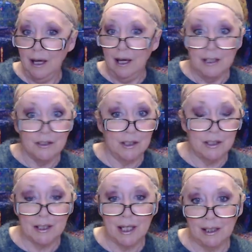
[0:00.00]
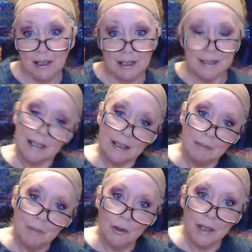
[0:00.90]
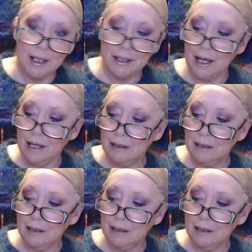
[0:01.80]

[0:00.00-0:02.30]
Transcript: So I just kind of let it sit in the bowl like that.